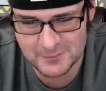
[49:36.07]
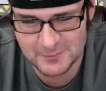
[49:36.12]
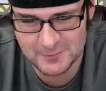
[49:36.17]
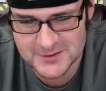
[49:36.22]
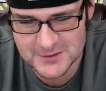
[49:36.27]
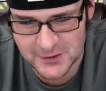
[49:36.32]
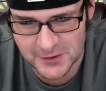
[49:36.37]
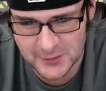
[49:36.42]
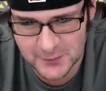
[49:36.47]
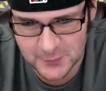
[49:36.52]

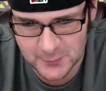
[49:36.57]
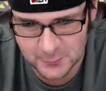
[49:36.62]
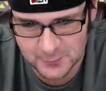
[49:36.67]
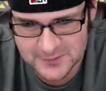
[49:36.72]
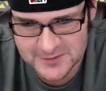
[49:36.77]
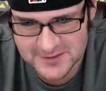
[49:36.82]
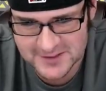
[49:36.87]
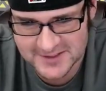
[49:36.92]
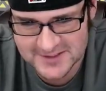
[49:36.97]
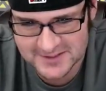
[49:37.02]
last
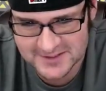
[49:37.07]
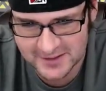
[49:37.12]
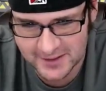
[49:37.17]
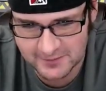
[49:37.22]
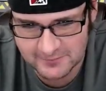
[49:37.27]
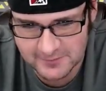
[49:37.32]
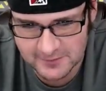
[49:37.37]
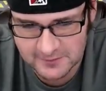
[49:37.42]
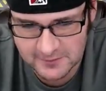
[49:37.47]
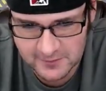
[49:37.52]
last time we saw
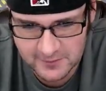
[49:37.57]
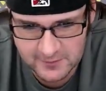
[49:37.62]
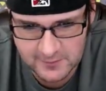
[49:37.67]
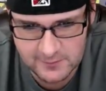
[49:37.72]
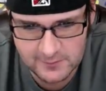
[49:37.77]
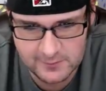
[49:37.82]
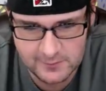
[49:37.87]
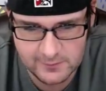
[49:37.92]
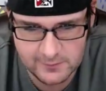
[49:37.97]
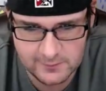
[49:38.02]
you, you were
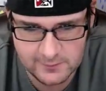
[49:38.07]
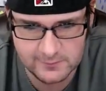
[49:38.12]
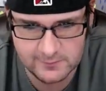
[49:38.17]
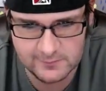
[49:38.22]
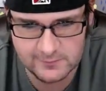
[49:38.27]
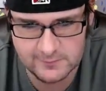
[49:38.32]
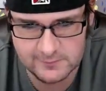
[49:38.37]
six eleven.